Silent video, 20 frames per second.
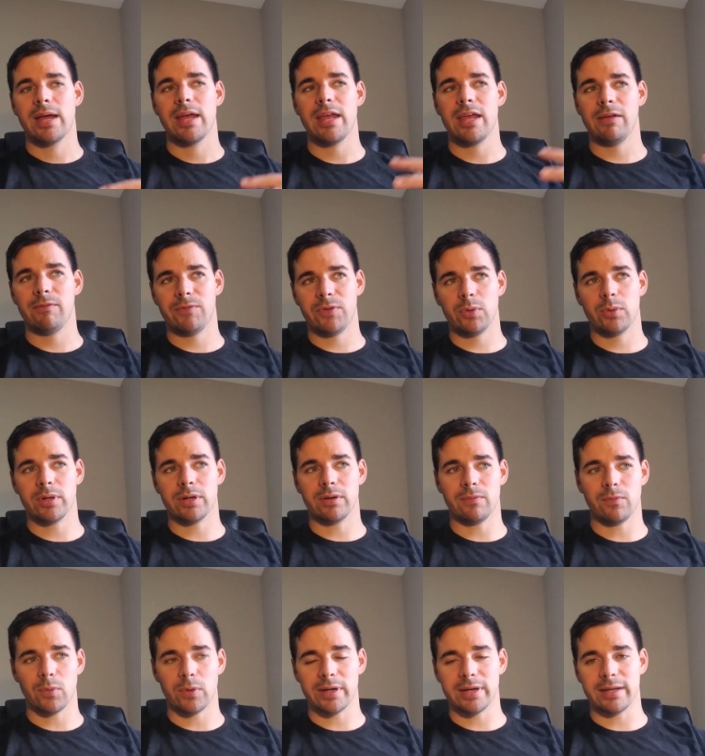if you can
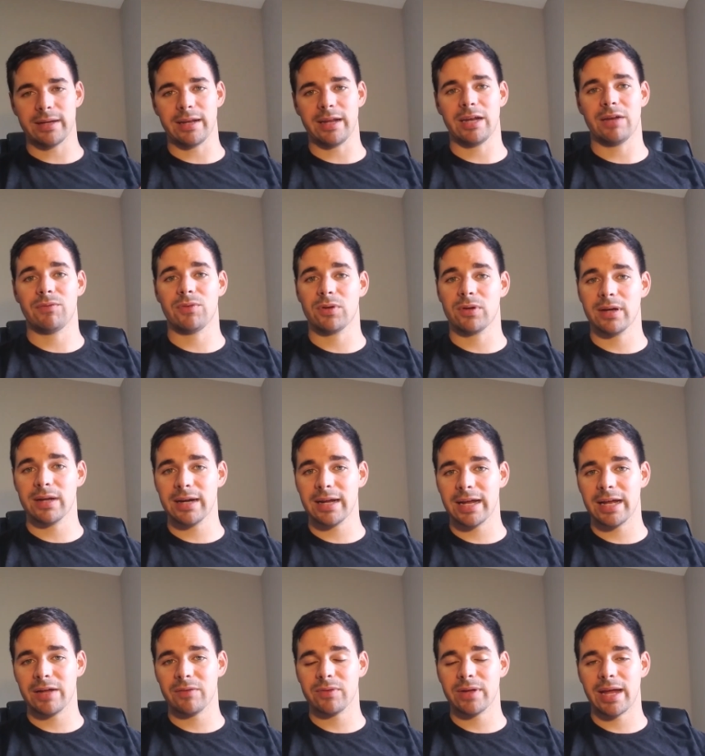avoid it. And if you're going to
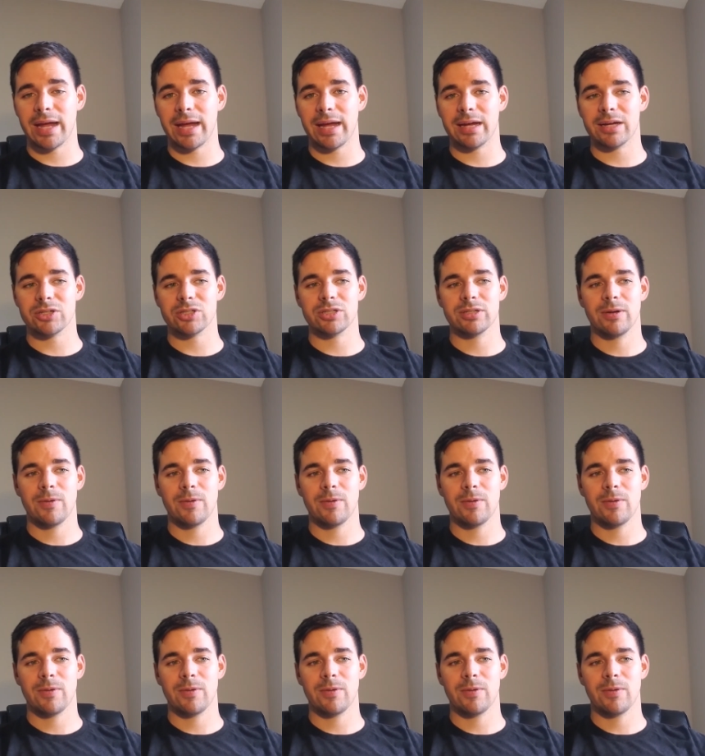have cash,